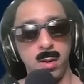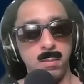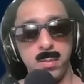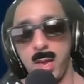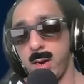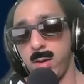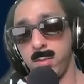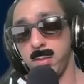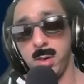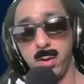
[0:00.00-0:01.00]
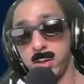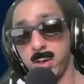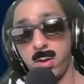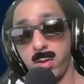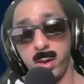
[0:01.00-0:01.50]
that is
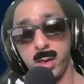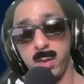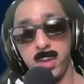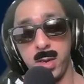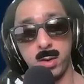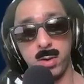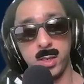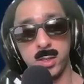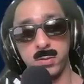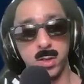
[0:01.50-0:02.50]
already going to be aggressive.